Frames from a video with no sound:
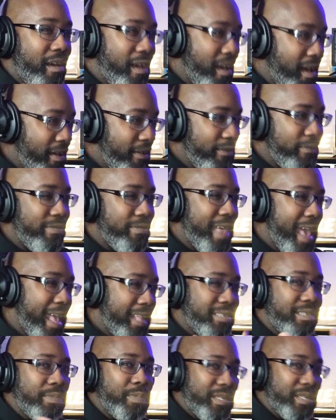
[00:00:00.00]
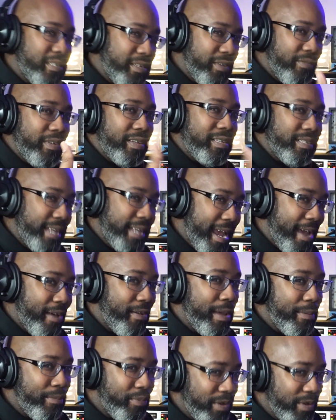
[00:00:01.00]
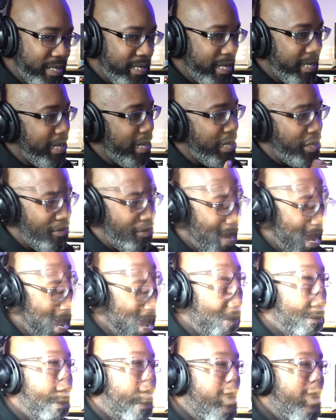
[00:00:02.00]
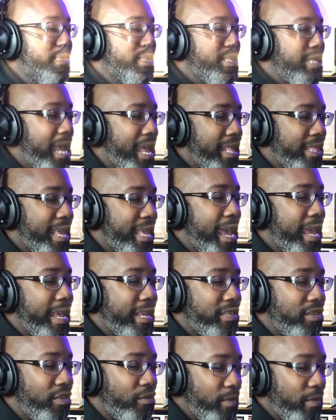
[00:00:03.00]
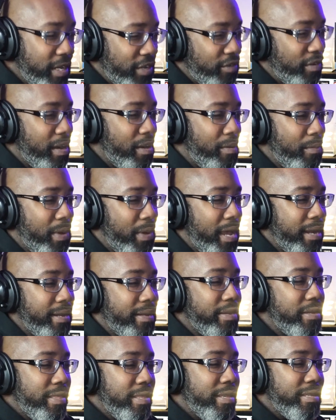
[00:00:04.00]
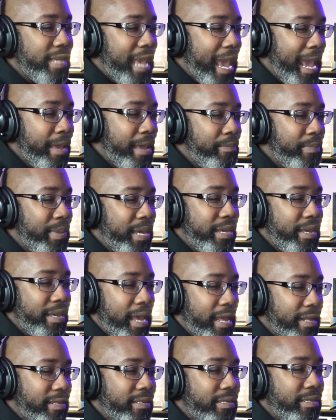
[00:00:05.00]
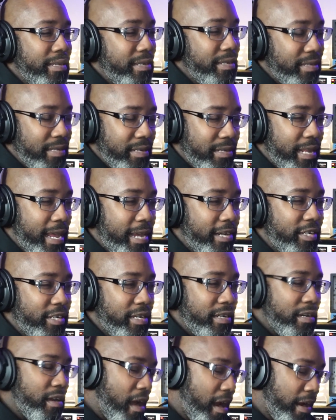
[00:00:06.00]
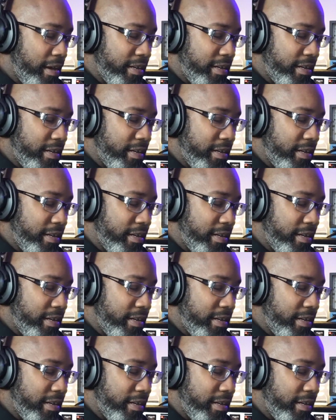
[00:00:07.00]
of that specific sound and preset that you have. Right beside that is the re-trigger button. This A, B, and C selection are